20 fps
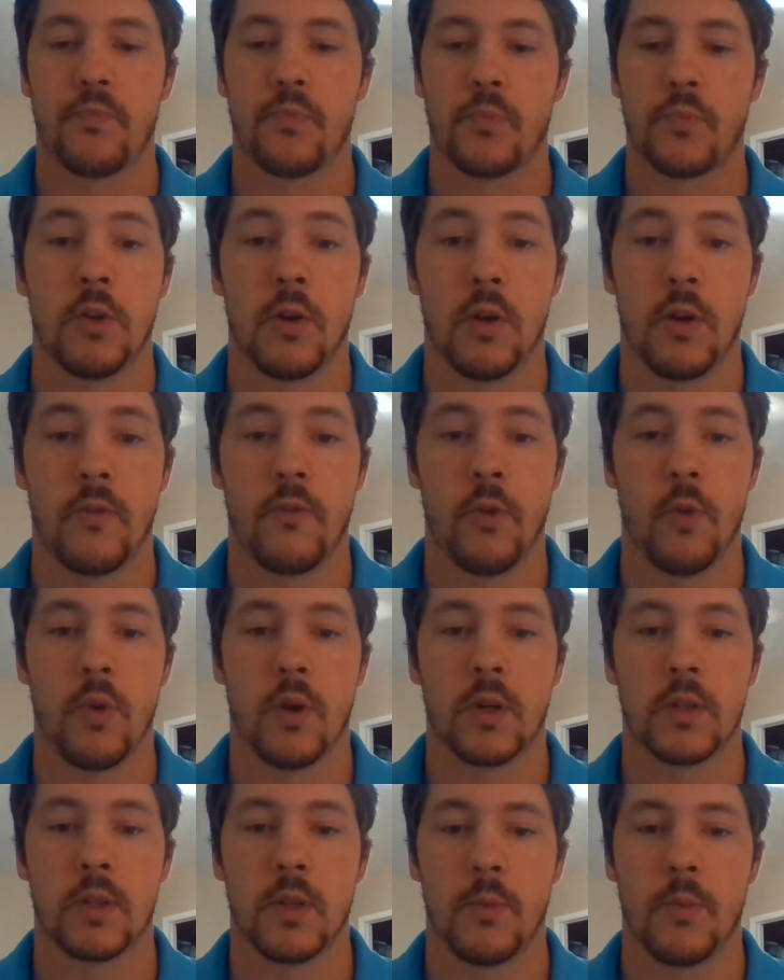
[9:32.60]
So if you
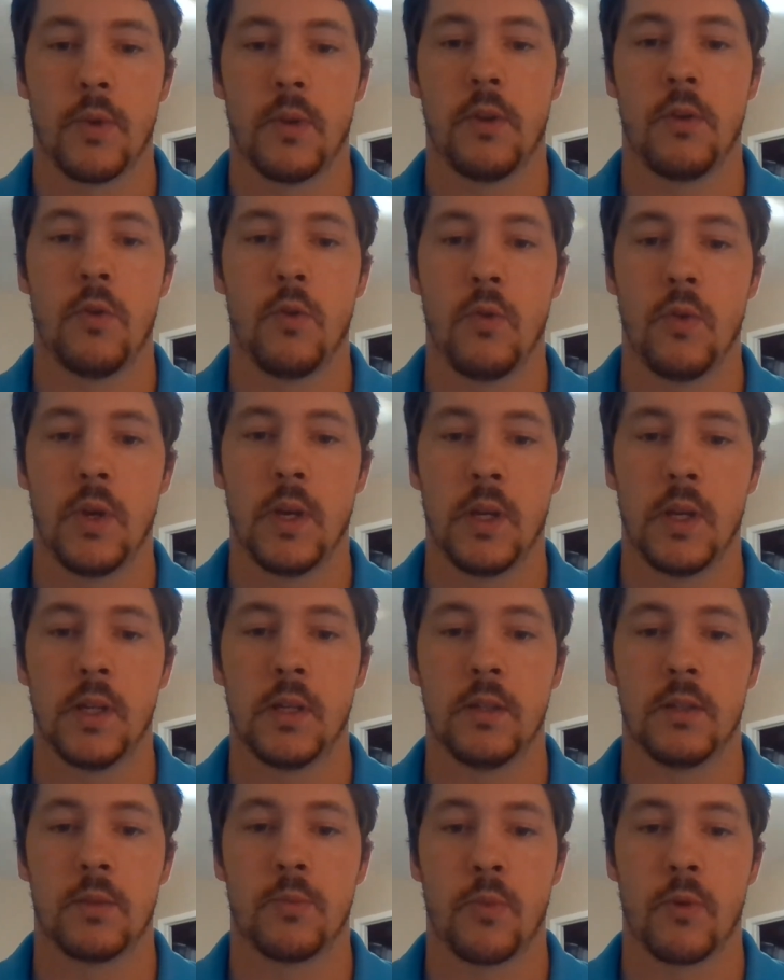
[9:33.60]
are someone who
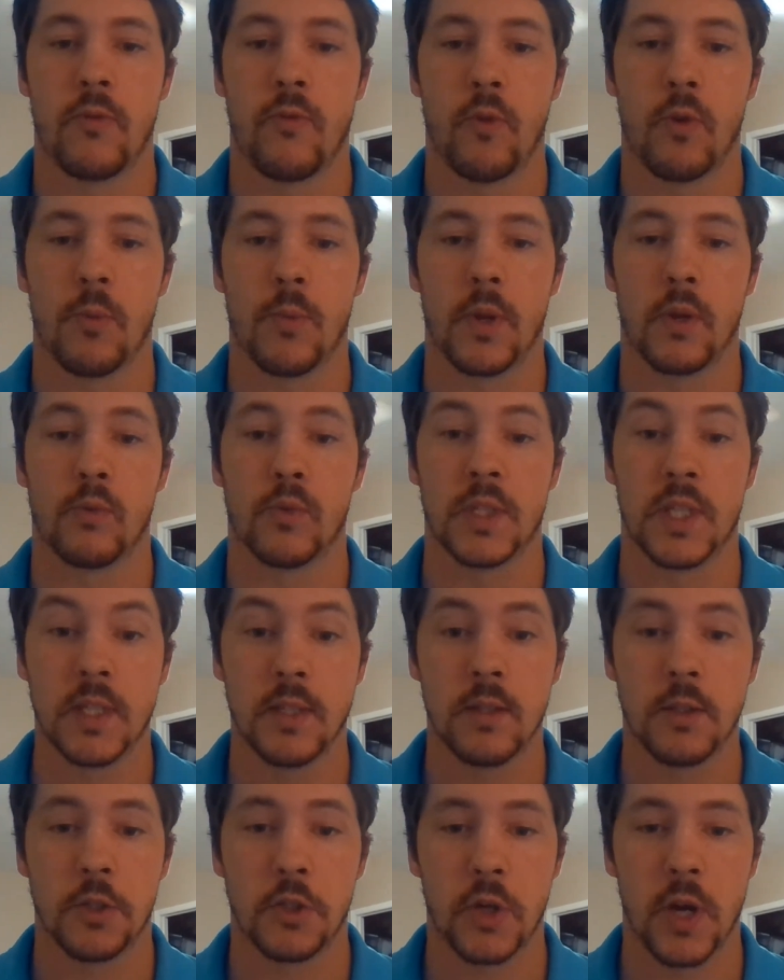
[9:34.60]
is performing
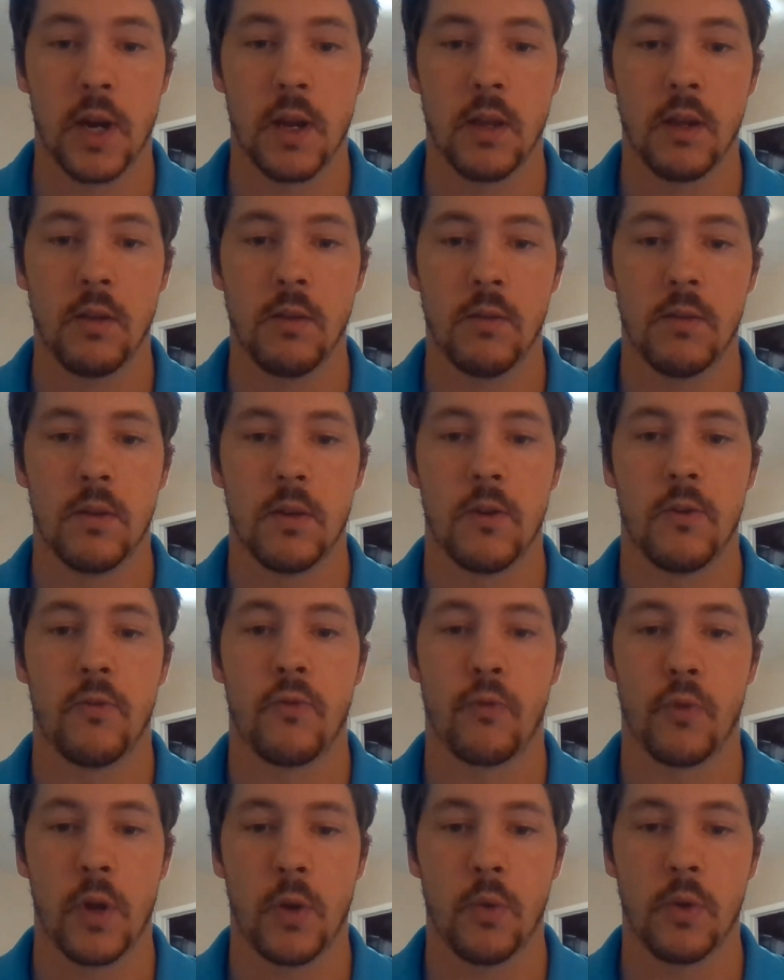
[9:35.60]
resistance training
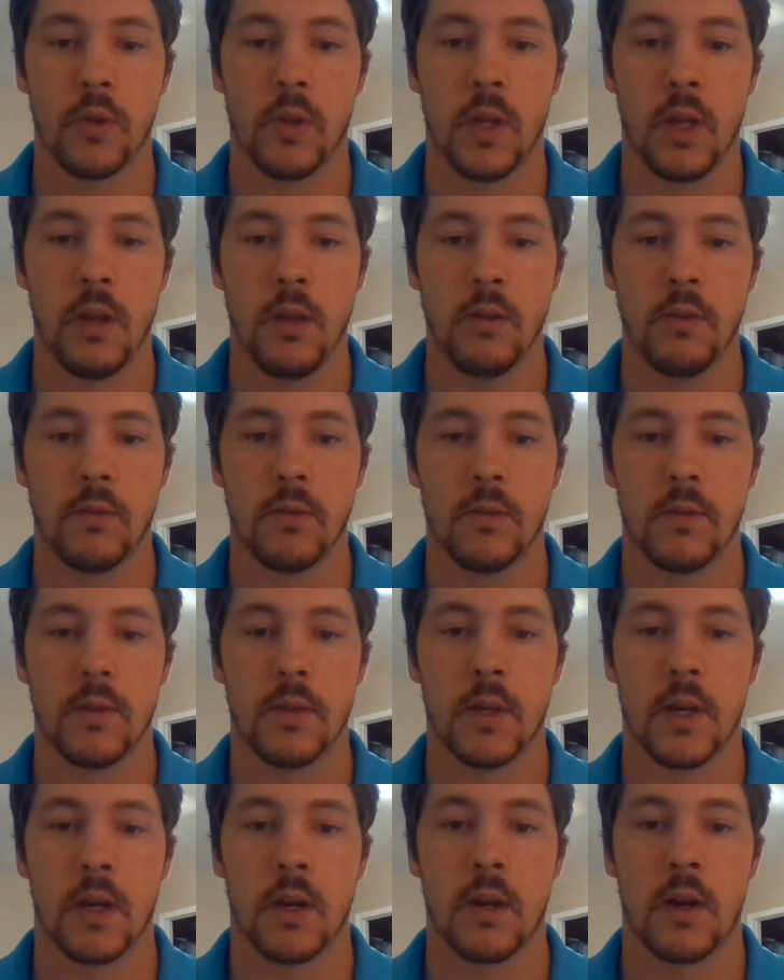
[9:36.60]
frequently
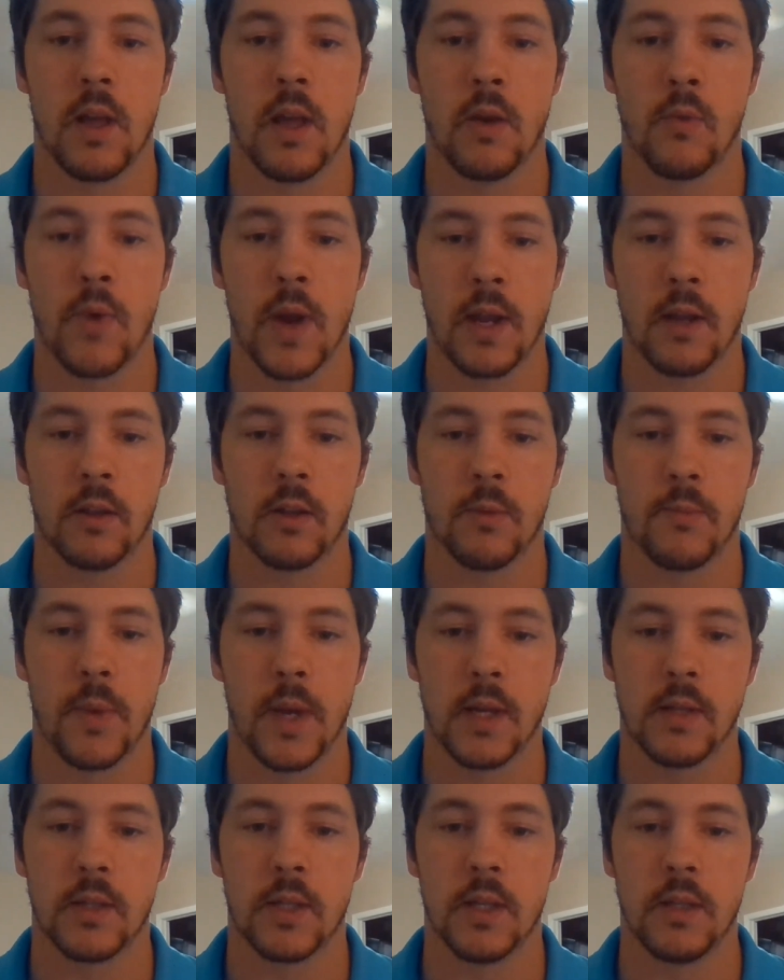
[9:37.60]
on a regular
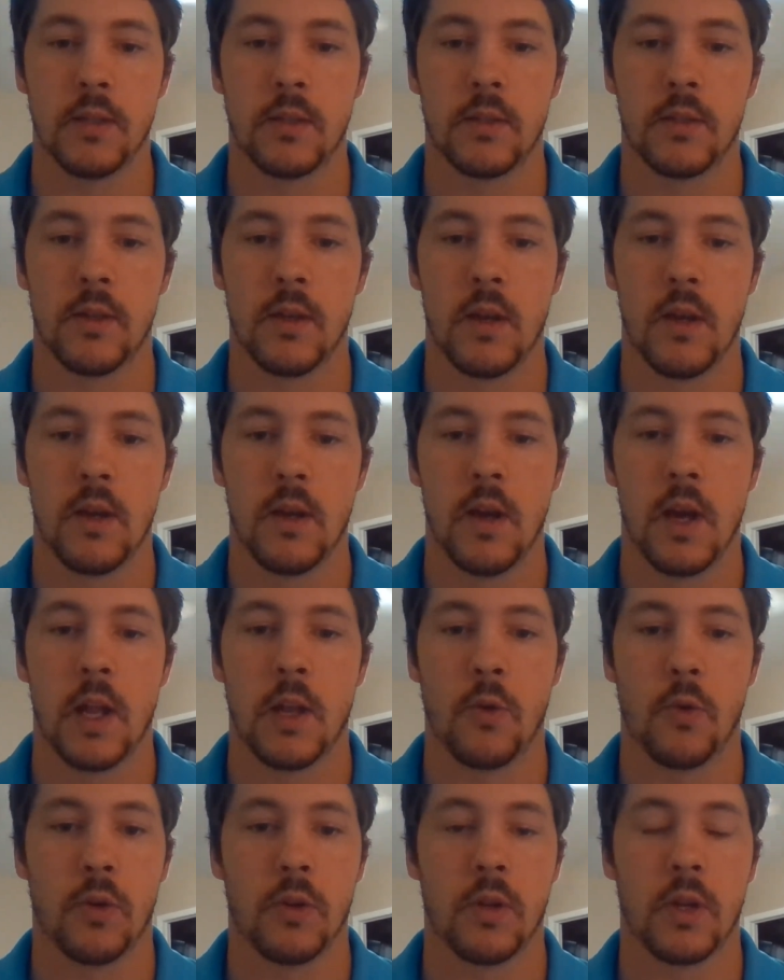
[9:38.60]
basis, and
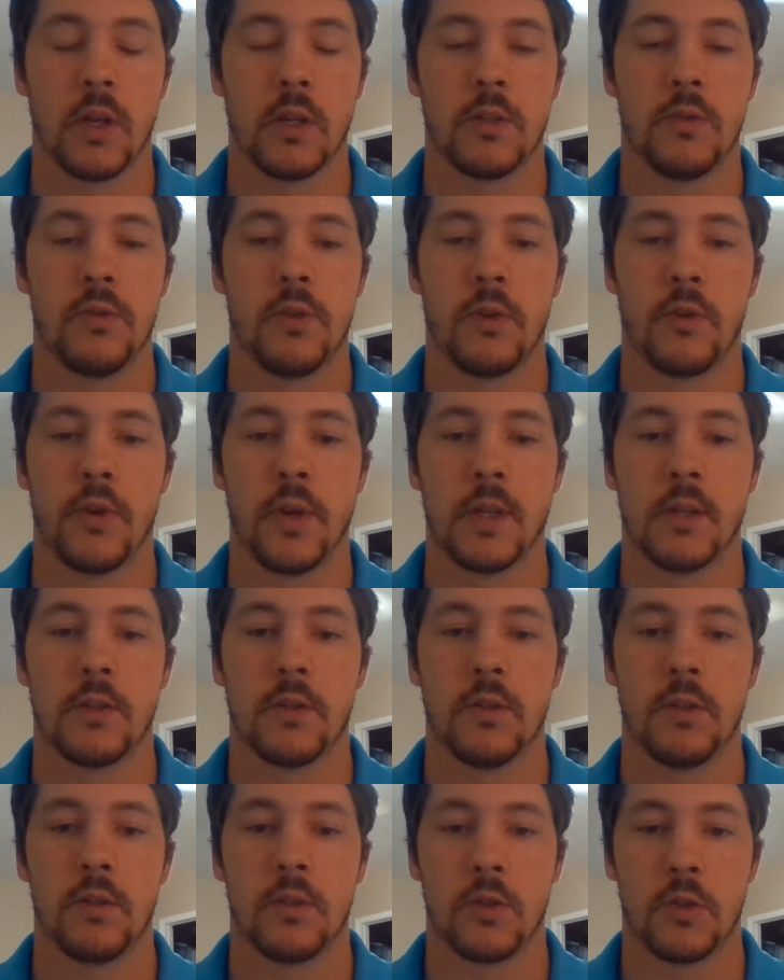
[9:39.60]
you are looking to
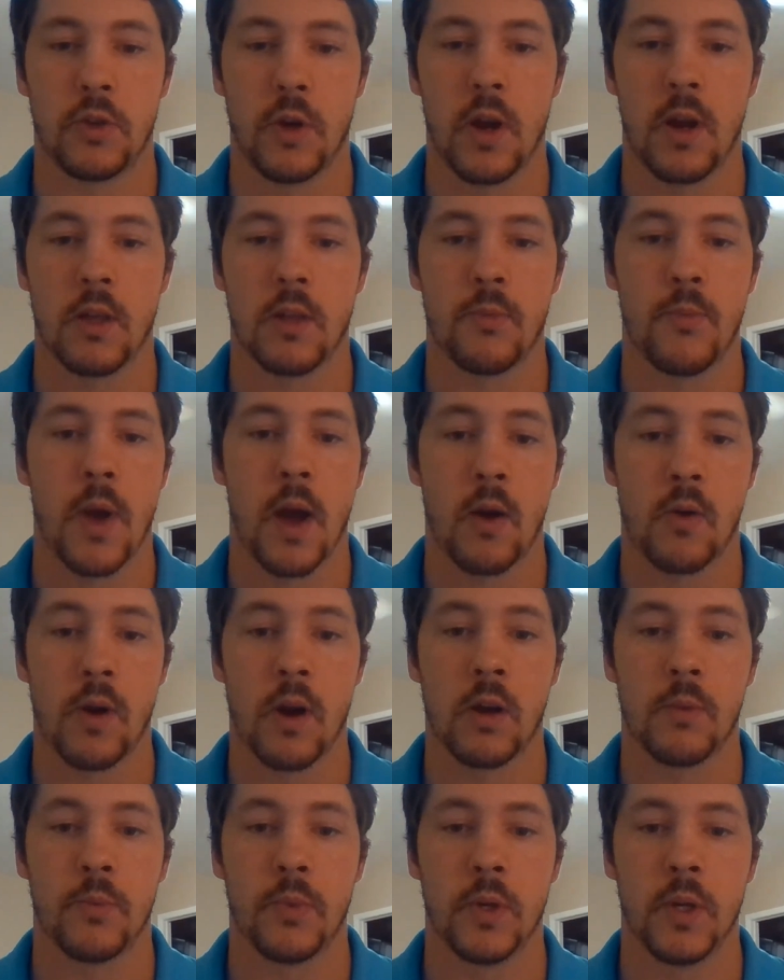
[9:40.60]
increase strength, power
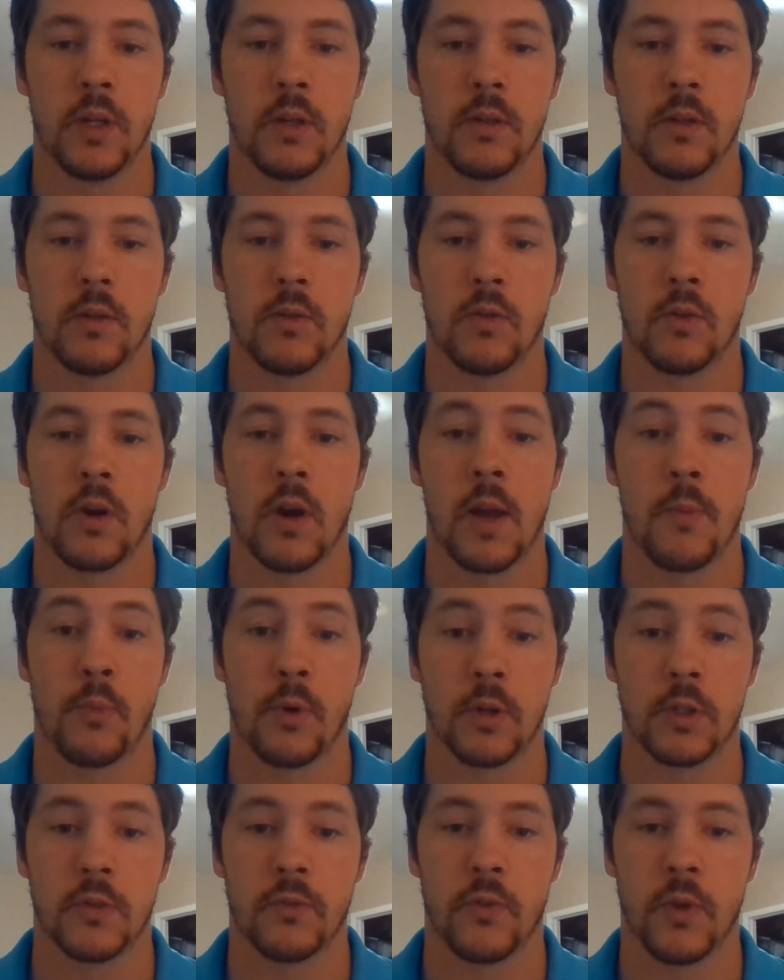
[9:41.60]
output, or
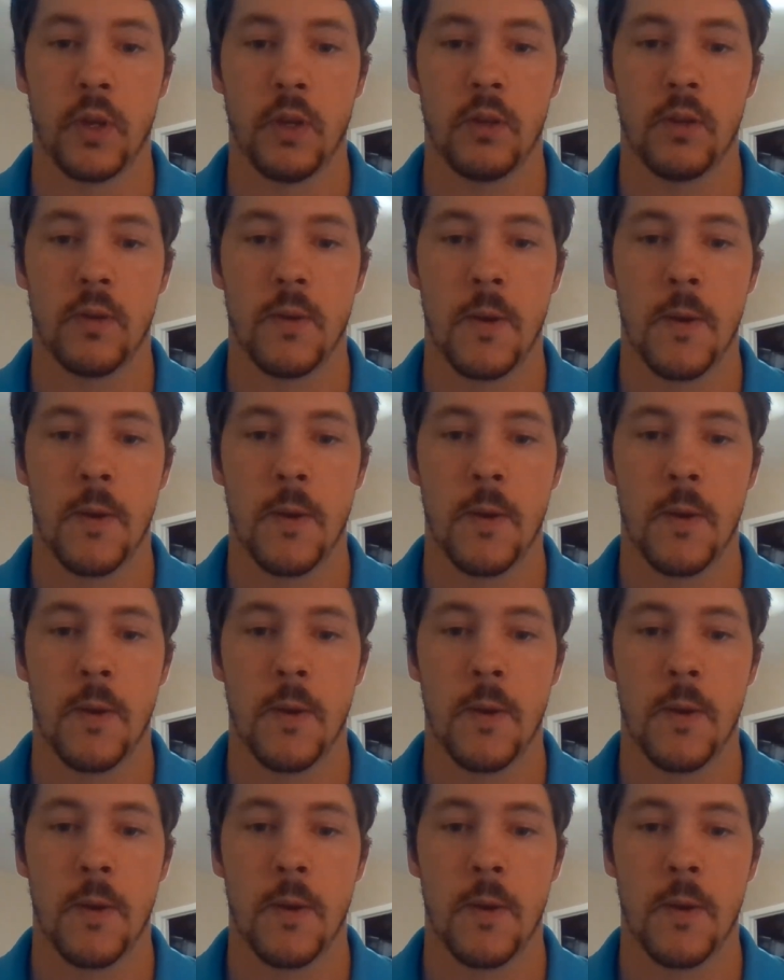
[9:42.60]
hypertrophy,